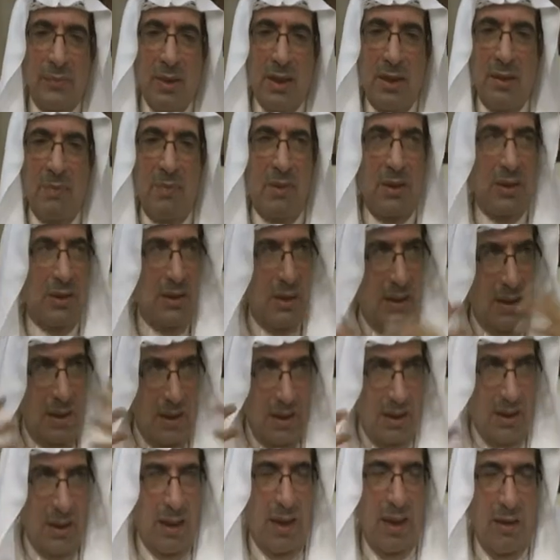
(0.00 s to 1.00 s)
Especially in
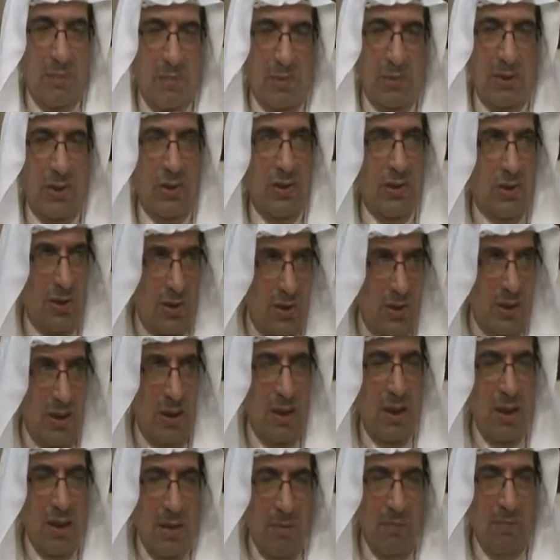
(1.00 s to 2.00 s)
the hypertension,
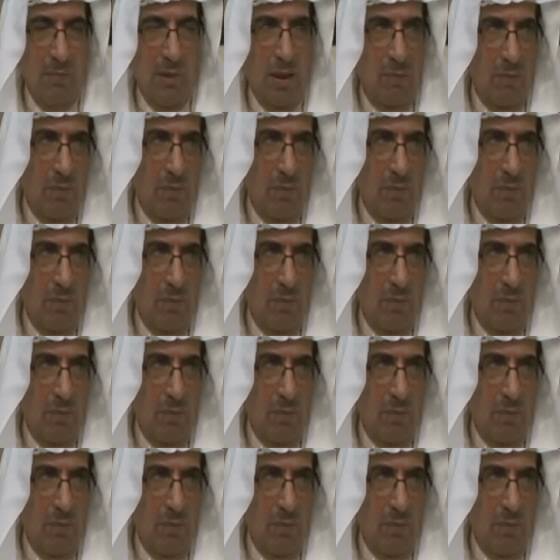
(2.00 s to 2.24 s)
my